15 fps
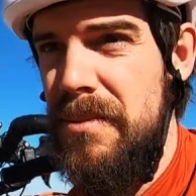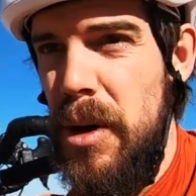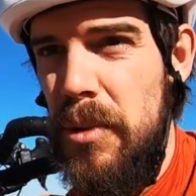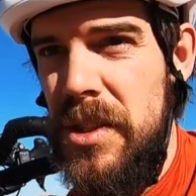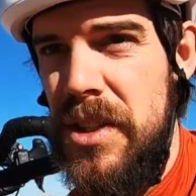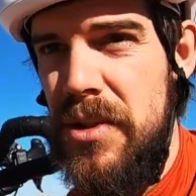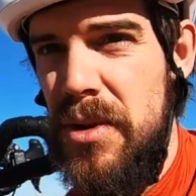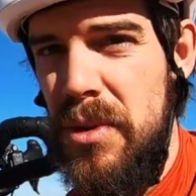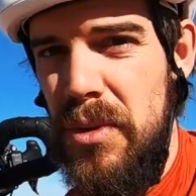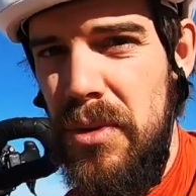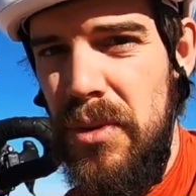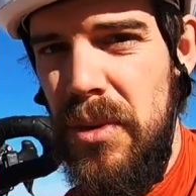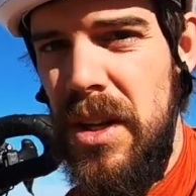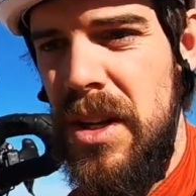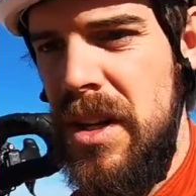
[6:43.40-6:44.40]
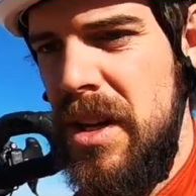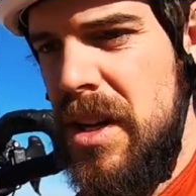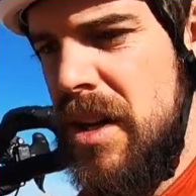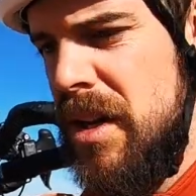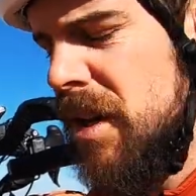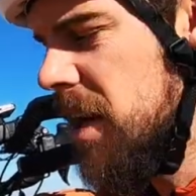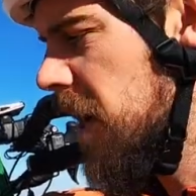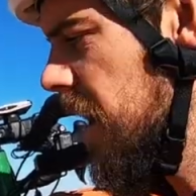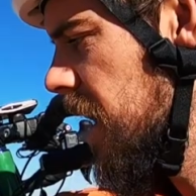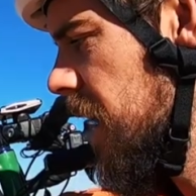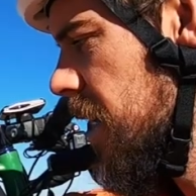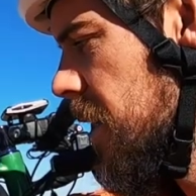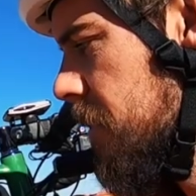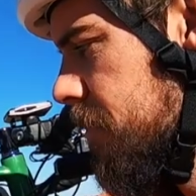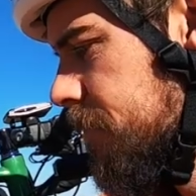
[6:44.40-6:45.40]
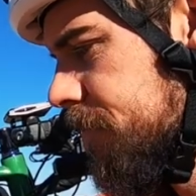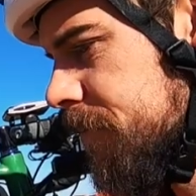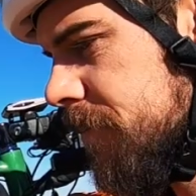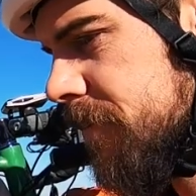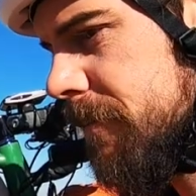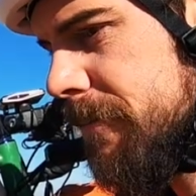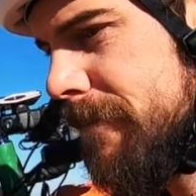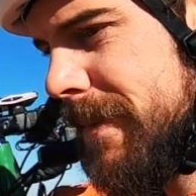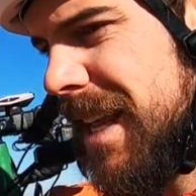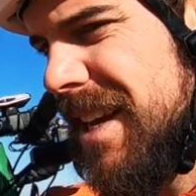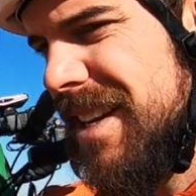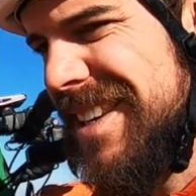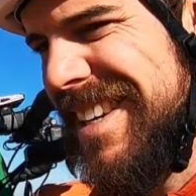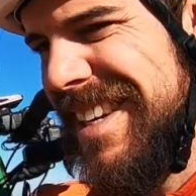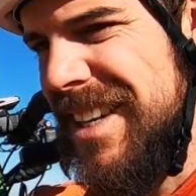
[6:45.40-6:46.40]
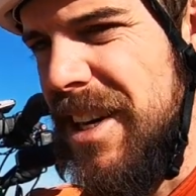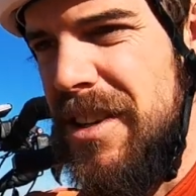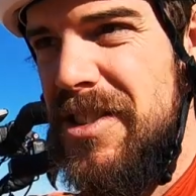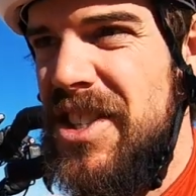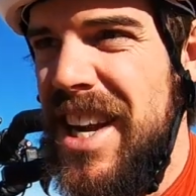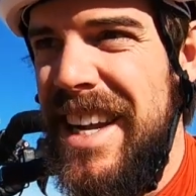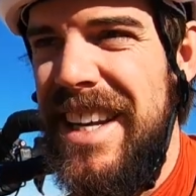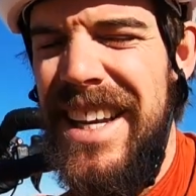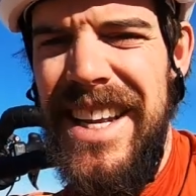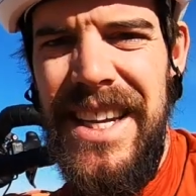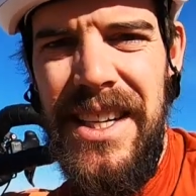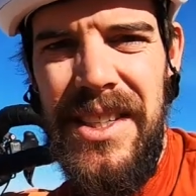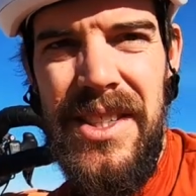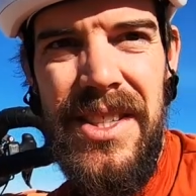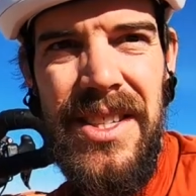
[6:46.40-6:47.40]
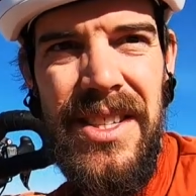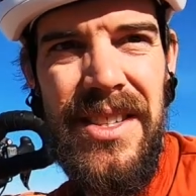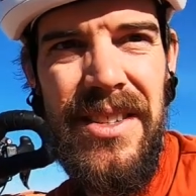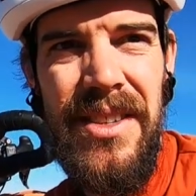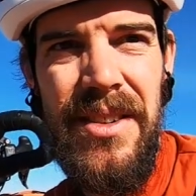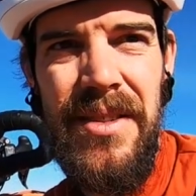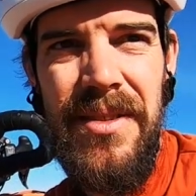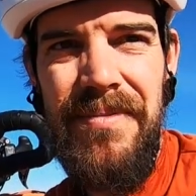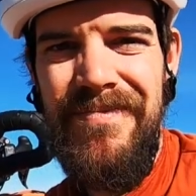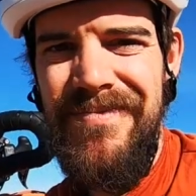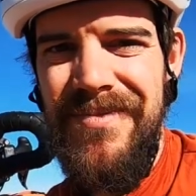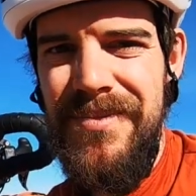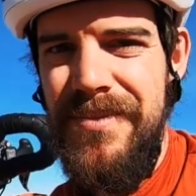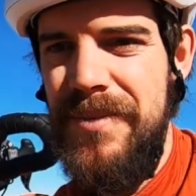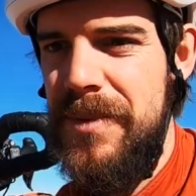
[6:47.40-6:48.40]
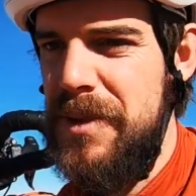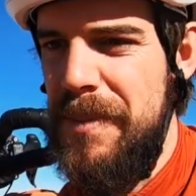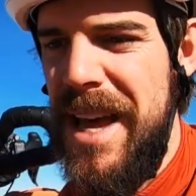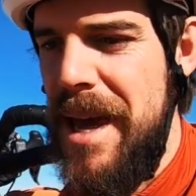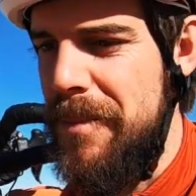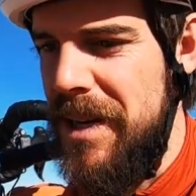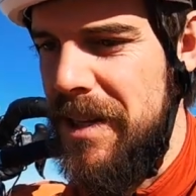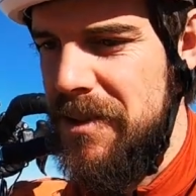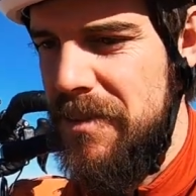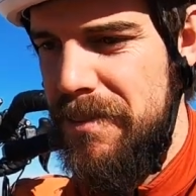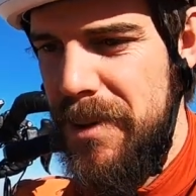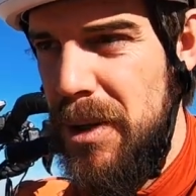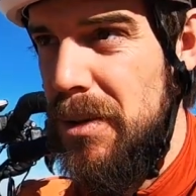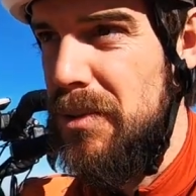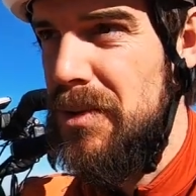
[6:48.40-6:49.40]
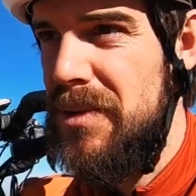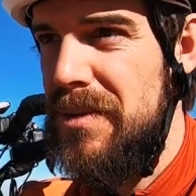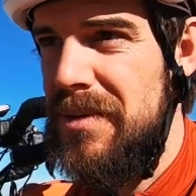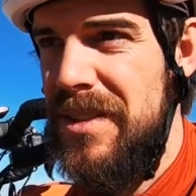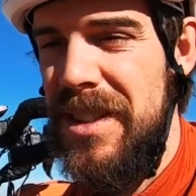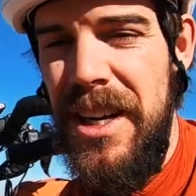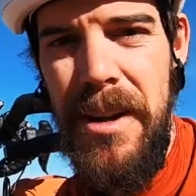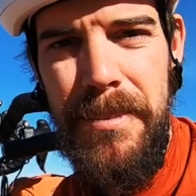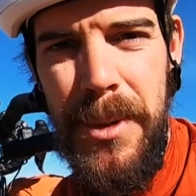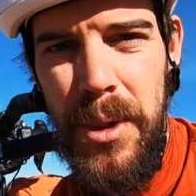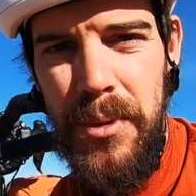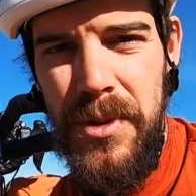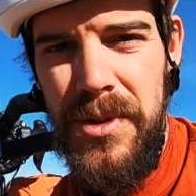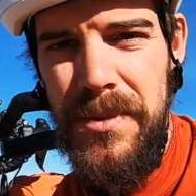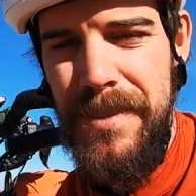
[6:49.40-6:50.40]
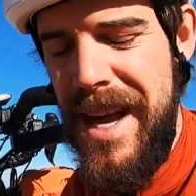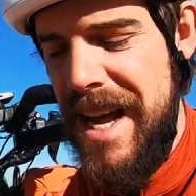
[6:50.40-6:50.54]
multi-tool, um, you know, chain links, spare bits and bolts, you know, bolts,